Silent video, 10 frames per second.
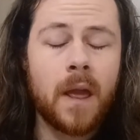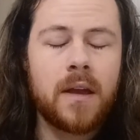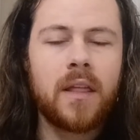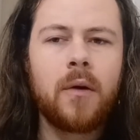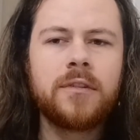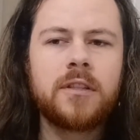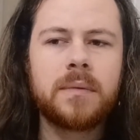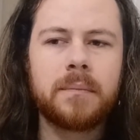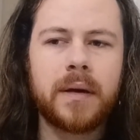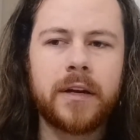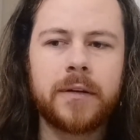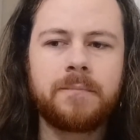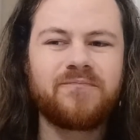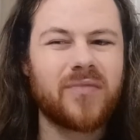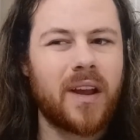Yeah, that one's a bit better.
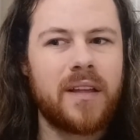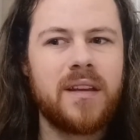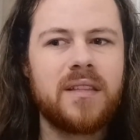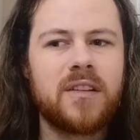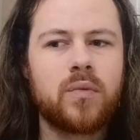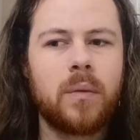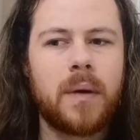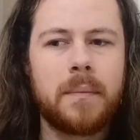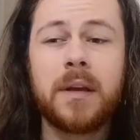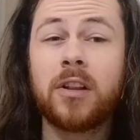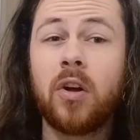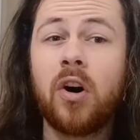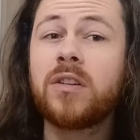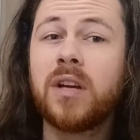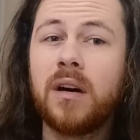I think this one might be a
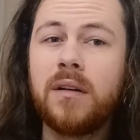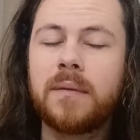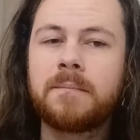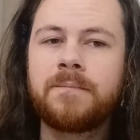long dunk,